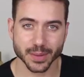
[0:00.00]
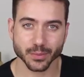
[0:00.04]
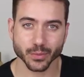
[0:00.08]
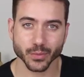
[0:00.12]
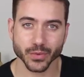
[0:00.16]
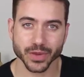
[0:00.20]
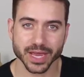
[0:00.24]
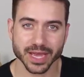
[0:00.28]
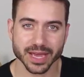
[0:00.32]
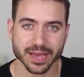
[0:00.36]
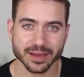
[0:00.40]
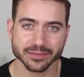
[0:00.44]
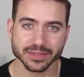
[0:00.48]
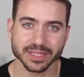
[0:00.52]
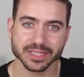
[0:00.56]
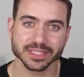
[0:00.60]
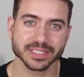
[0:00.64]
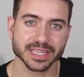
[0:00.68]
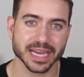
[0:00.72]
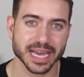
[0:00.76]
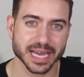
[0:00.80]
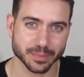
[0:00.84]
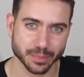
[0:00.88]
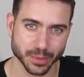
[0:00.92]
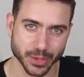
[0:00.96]
up, we have the
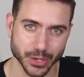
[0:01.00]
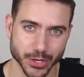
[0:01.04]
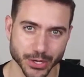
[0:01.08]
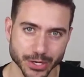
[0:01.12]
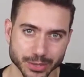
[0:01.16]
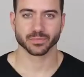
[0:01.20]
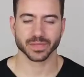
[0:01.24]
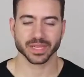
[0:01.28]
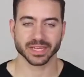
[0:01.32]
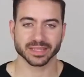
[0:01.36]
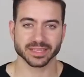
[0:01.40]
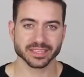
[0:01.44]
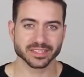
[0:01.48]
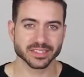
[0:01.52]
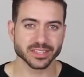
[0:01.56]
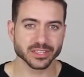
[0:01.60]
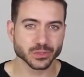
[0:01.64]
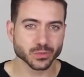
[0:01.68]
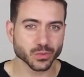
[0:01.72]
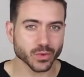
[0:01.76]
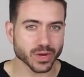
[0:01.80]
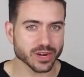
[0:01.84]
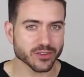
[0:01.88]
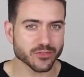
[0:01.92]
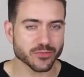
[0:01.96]
side part. And this
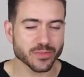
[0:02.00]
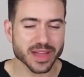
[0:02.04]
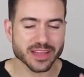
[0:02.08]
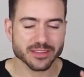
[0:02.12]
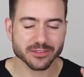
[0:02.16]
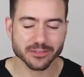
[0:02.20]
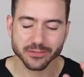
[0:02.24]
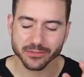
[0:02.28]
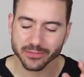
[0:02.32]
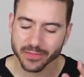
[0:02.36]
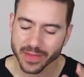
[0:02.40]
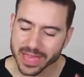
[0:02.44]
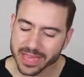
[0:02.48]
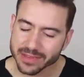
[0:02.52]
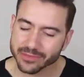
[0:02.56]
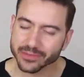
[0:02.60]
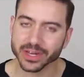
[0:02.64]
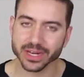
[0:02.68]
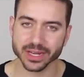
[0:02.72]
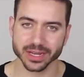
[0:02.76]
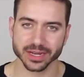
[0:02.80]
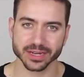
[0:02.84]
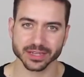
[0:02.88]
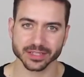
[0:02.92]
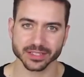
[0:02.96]
is one of my
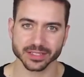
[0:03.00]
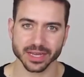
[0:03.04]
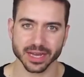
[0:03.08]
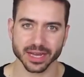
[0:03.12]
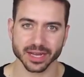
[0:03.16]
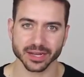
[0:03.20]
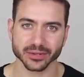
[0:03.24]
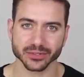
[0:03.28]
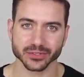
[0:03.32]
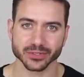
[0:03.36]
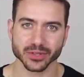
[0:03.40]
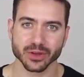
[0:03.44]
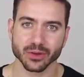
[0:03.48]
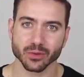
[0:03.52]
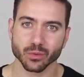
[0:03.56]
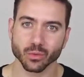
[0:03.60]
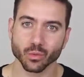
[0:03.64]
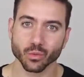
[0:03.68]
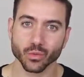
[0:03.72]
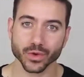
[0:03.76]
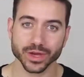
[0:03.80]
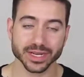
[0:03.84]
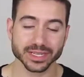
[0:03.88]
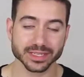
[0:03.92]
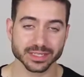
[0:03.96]
favorite hairstyles
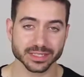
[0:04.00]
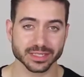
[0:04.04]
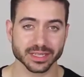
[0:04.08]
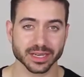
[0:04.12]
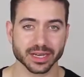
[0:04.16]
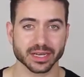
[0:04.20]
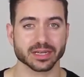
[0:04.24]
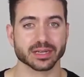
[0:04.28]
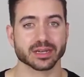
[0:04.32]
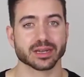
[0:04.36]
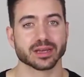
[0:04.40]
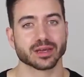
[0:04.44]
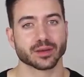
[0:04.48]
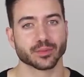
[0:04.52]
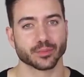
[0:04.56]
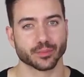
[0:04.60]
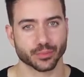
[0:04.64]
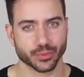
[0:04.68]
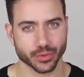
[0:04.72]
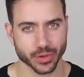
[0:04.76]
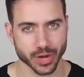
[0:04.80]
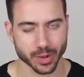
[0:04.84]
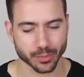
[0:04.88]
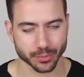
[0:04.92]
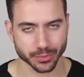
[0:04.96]
when it's done
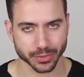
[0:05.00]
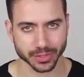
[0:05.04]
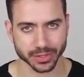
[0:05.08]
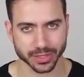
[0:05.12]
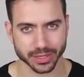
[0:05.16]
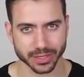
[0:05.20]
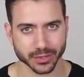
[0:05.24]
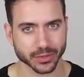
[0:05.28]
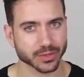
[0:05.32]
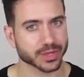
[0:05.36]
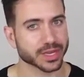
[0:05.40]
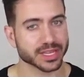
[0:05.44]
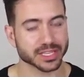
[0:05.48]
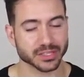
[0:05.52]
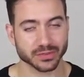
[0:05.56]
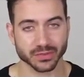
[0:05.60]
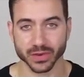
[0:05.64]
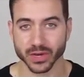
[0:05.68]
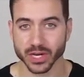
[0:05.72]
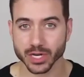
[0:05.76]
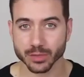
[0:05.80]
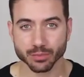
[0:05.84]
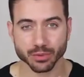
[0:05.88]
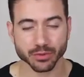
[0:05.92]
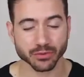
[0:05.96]
properly. Okay, it's
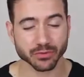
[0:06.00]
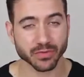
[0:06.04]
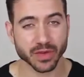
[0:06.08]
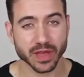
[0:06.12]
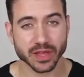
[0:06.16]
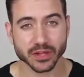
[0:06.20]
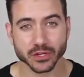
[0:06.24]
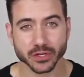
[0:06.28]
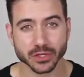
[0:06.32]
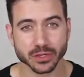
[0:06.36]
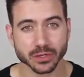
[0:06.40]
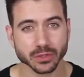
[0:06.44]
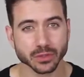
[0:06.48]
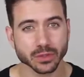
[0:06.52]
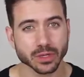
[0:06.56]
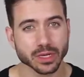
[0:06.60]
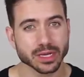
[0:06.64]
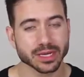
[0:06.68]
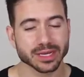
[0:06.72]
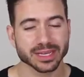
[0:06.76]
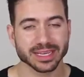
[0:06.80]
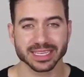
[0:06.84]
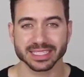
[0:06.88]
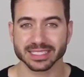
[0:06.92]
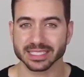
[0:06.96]
very
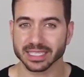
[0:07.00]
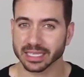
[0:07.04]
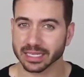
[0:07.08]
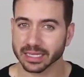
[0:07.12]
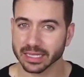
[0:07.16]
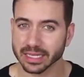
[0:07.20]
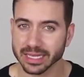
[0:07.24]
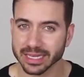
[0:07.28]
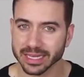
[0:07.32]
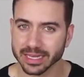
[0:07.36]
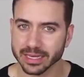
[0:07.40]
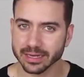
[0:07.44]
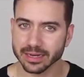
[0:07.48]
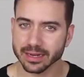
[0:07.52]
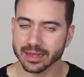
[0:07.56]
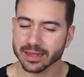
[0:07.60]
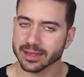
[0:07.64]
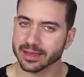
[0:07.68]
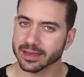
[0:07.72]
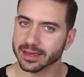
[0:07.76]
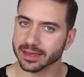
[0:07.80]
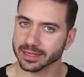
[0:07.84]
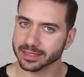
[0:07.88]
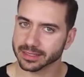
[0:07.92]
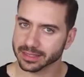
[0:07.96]
professional, it's clean,
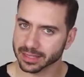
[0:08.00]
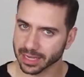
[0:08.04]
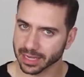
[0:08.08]
and